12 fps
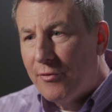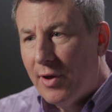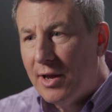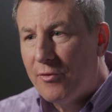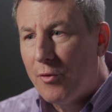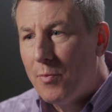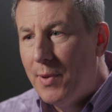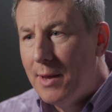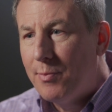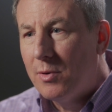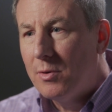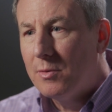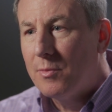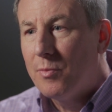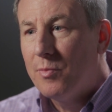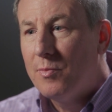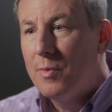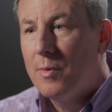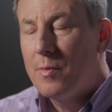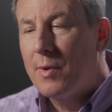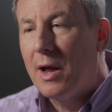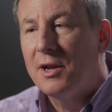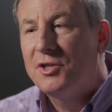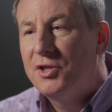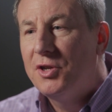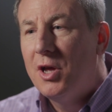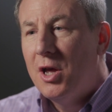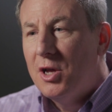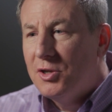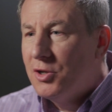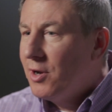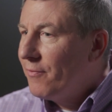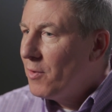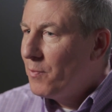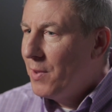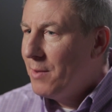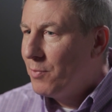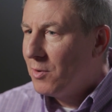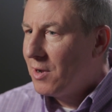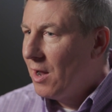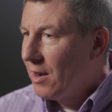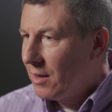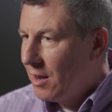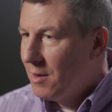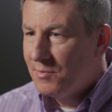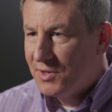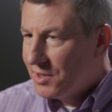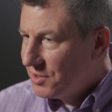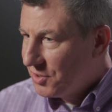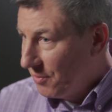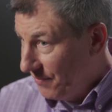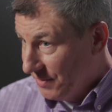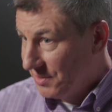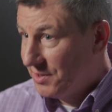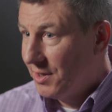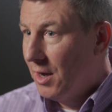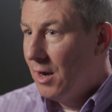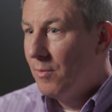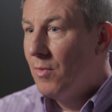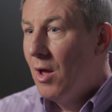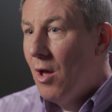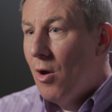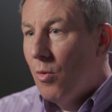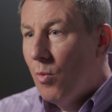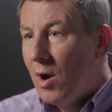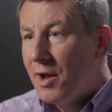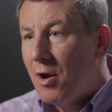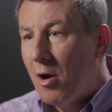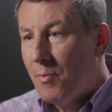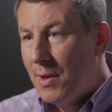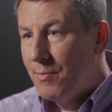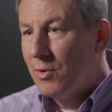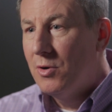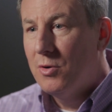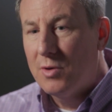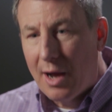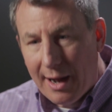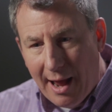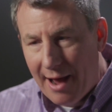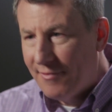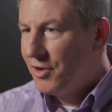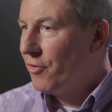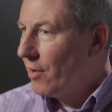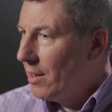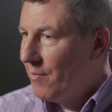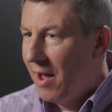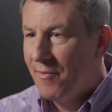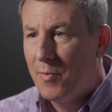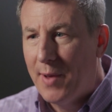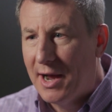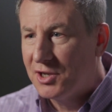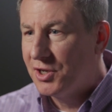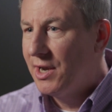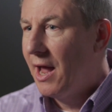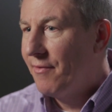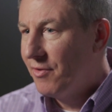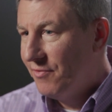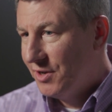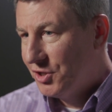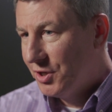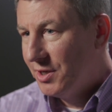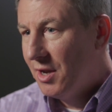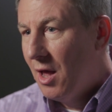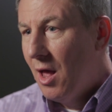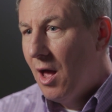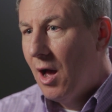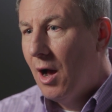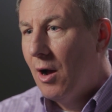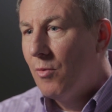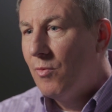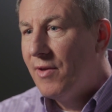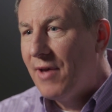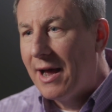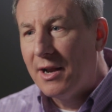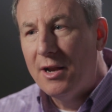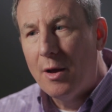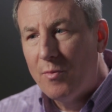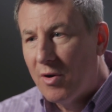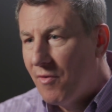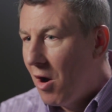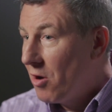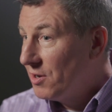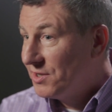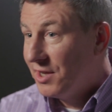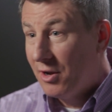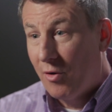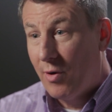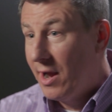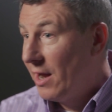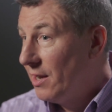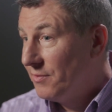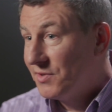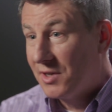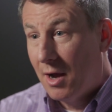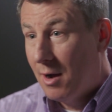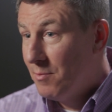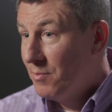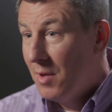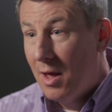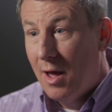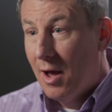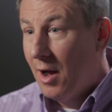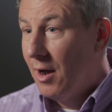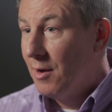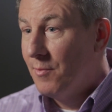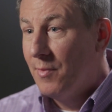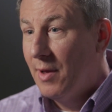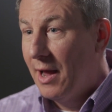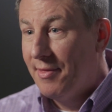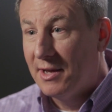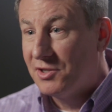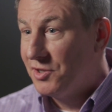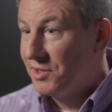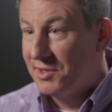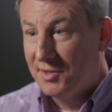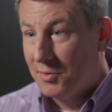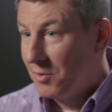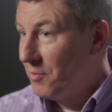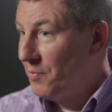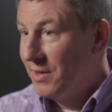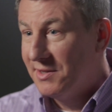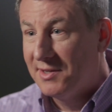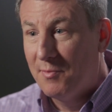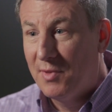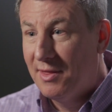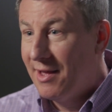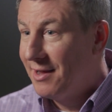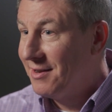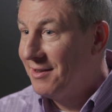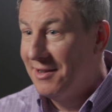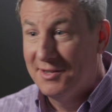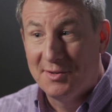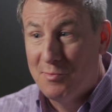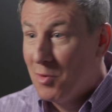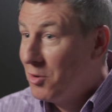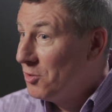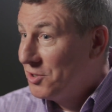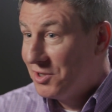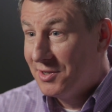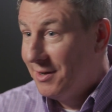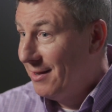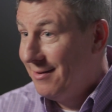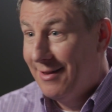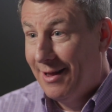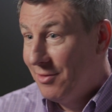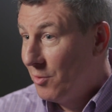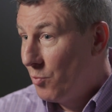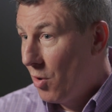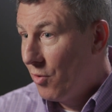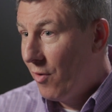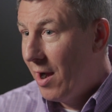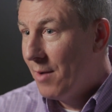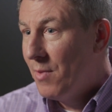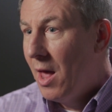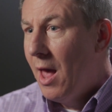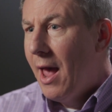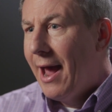It's, it's for people kind of two different people come to the surface. Um, one are people who kind of have a dream, have a passion, have a vision. Uh, we've had a number of artists and creatives come, um, and that's just sort of been something that has emerged in, in the program.